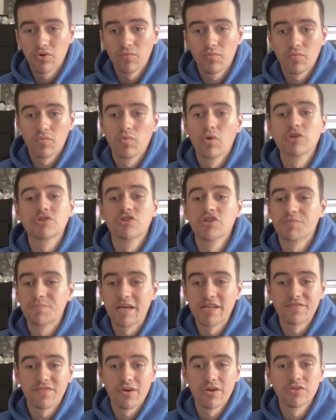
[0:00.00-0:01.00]
what suits
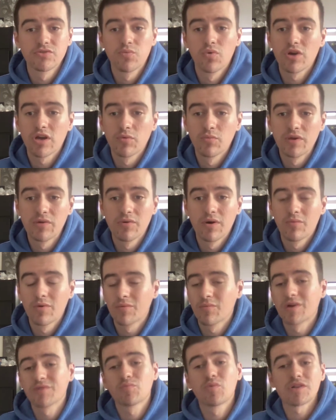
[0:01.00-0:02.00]
best for us, what can we,
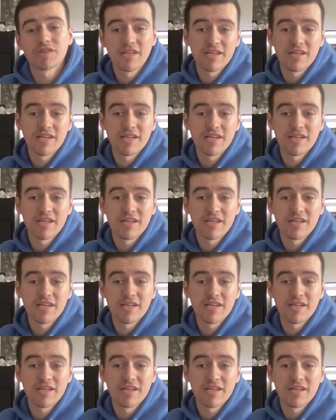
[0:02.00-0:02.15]
what are